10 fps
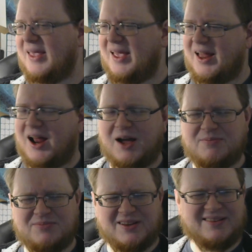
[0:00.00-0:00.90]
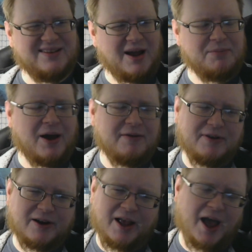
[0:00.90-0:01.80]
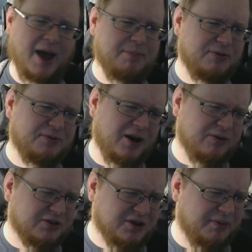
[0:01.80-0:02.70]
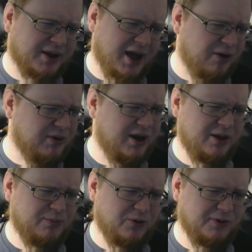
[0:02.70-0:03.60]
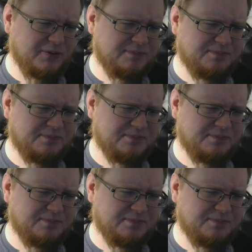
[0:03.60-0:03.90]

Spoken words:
And I'm not very happy with how it's coming out anymore.